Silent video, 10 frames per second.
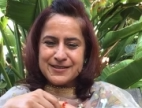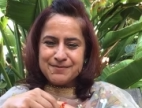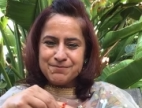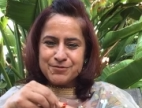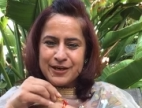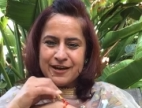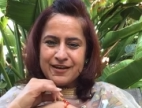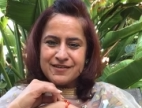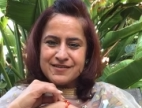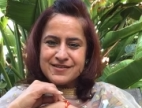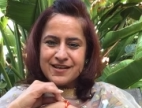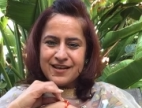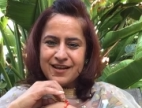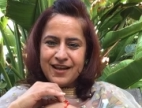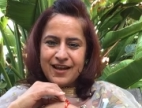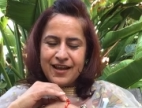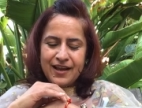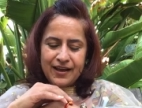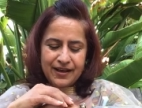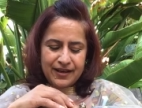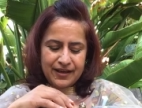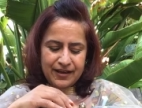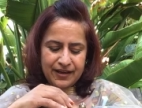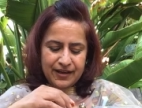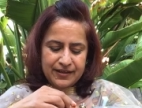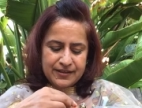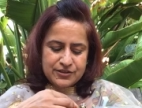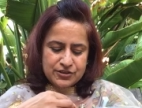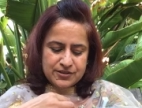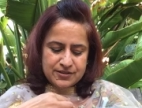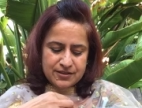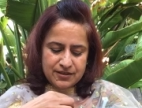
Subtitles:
some prayers, and it just